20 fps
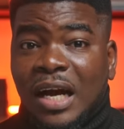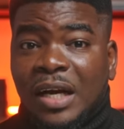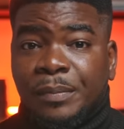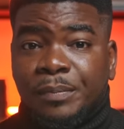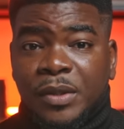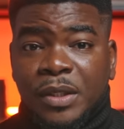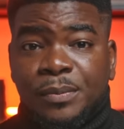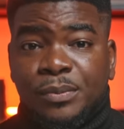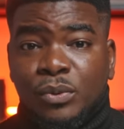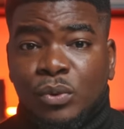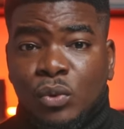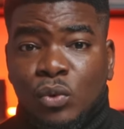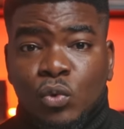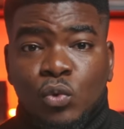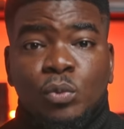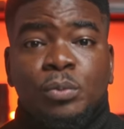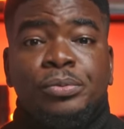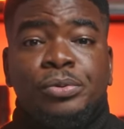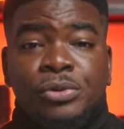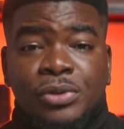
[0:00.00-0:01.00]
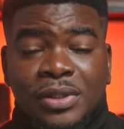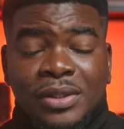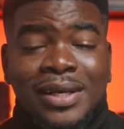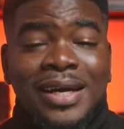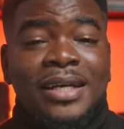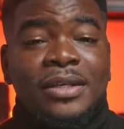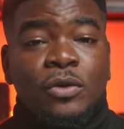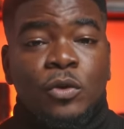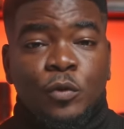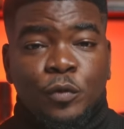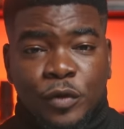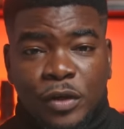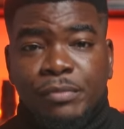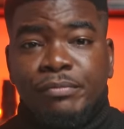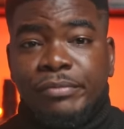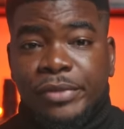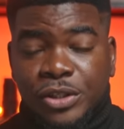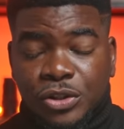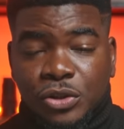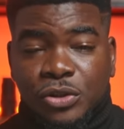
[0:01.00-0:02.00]
are people who preside over
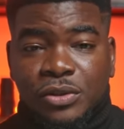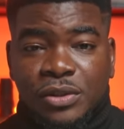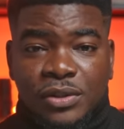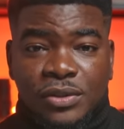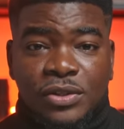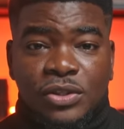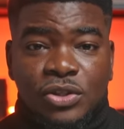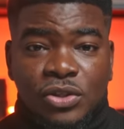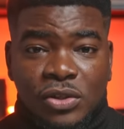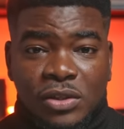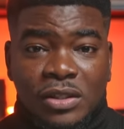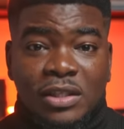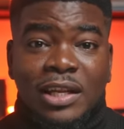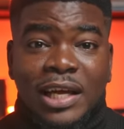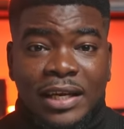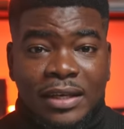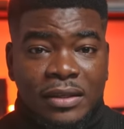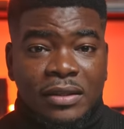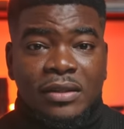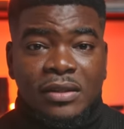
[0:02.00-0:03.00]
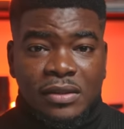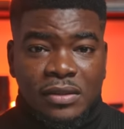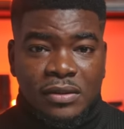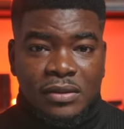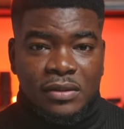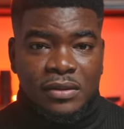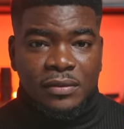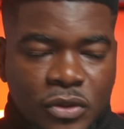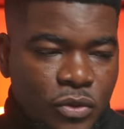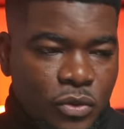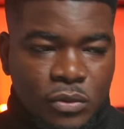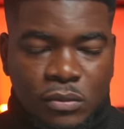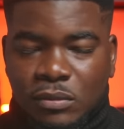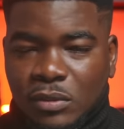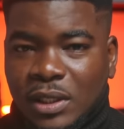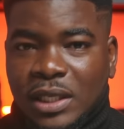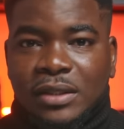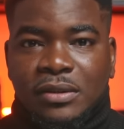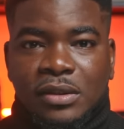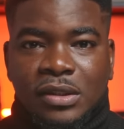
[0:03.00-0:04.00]
major decisions like these, you know,
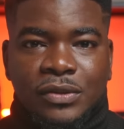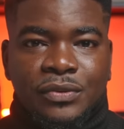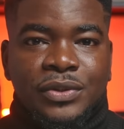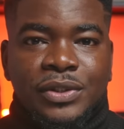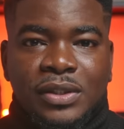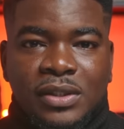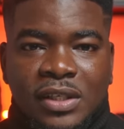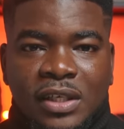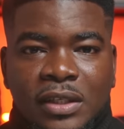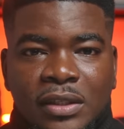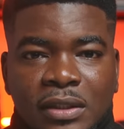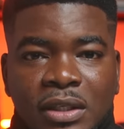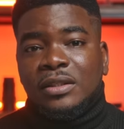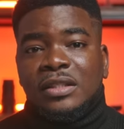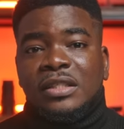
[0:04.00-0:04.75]
like this redesign.